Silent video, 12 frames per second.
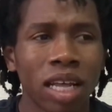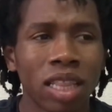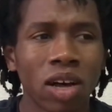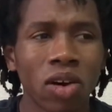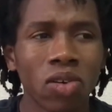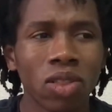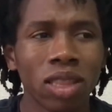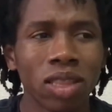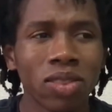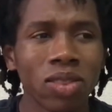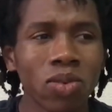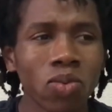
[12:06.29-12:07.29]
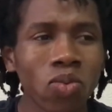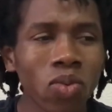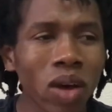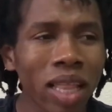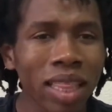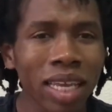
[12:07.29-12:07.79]
The
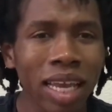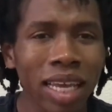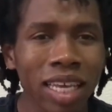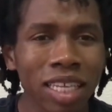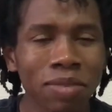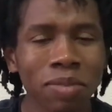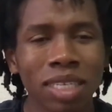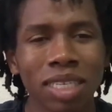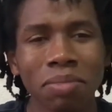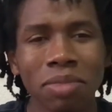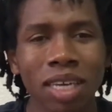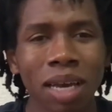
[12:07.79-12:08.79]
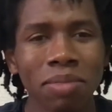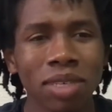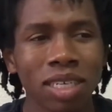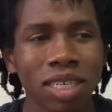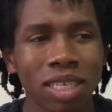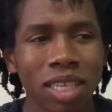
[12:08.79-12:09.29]
one thing that gets me sometimes
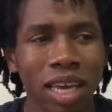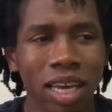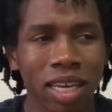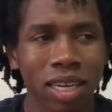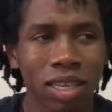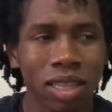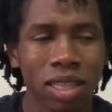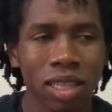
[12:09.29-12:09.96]
is like